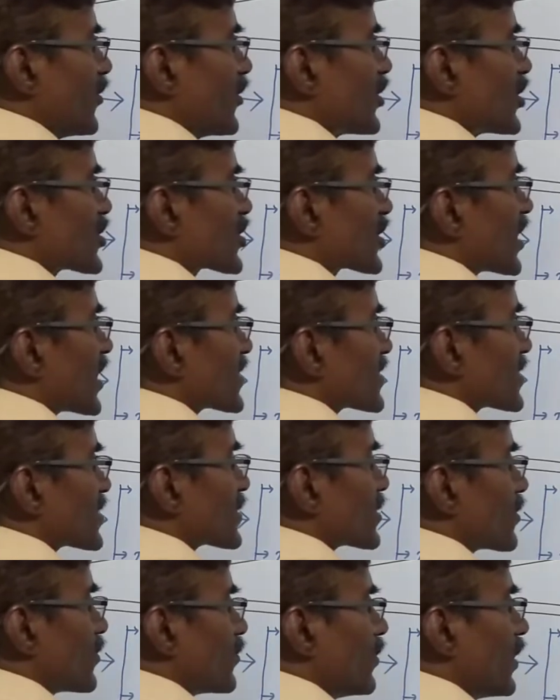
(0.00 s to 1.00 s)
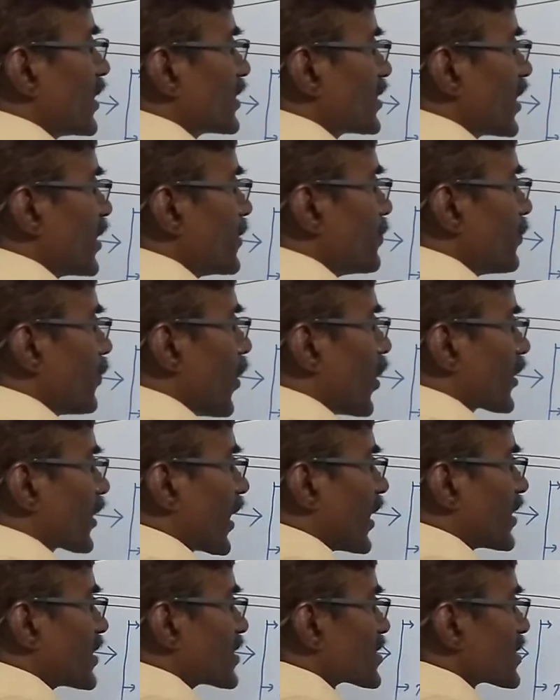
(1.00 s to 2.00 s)
we discuss what the
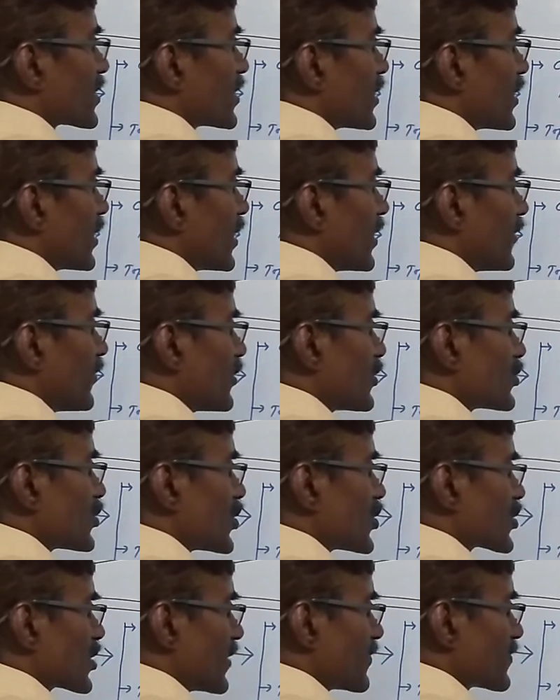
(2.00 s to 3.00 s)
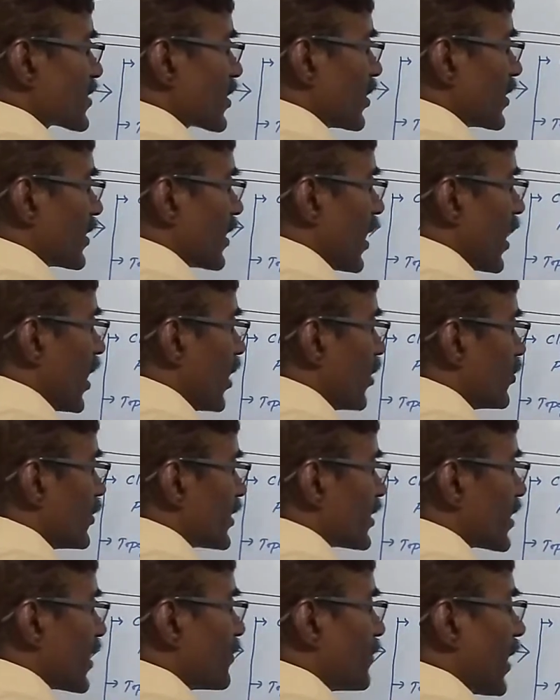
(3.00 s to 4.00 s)
importance in living systems and how
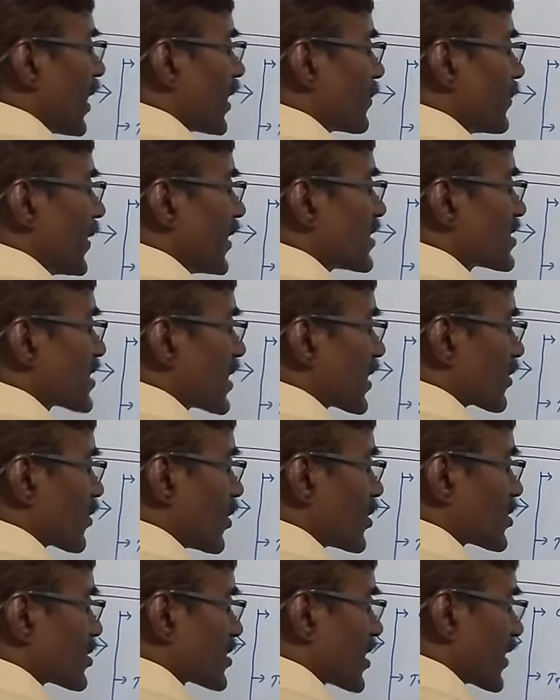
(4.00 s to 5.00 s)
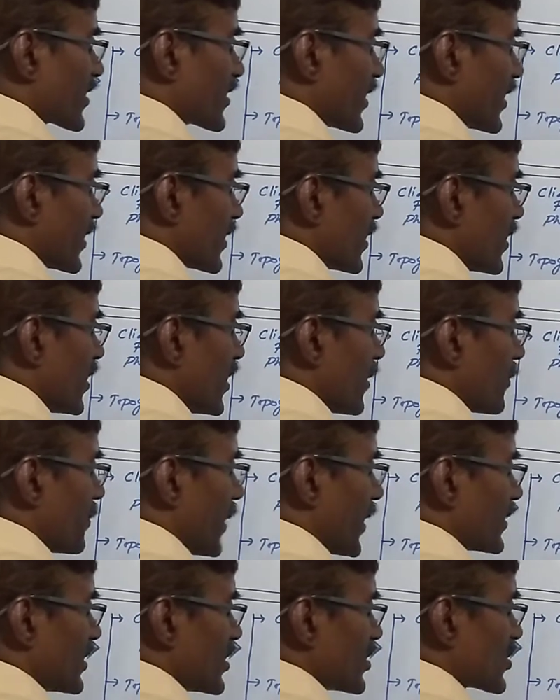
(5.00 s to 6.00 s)
environments are constructed by
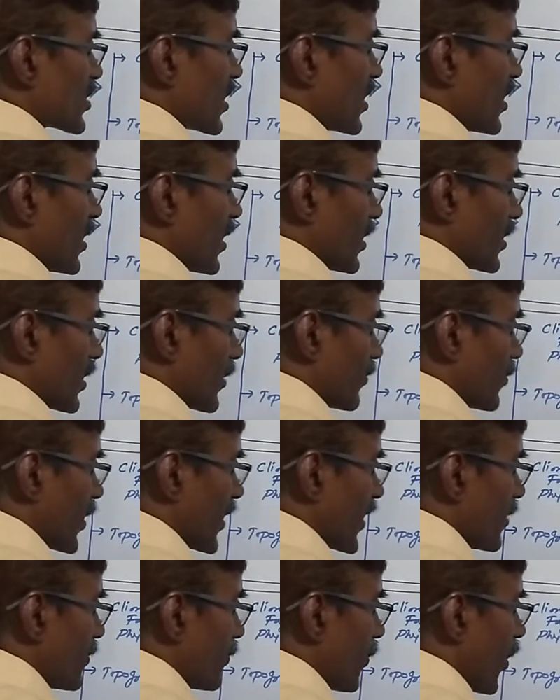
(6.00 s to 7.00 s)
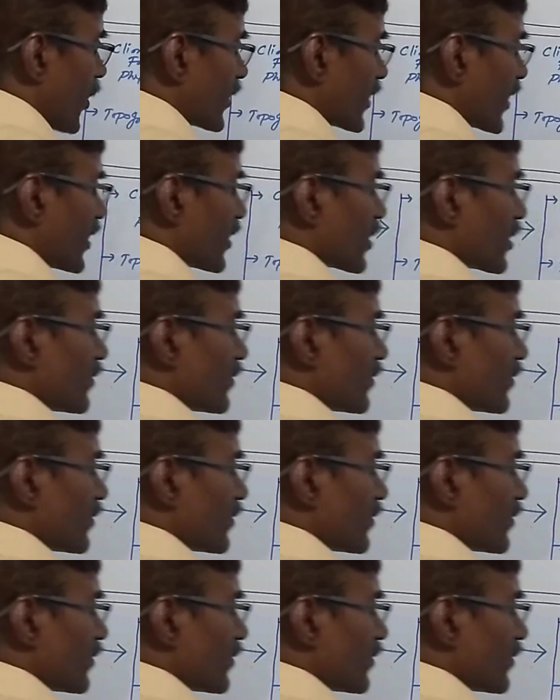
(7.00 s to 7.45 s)
these the very important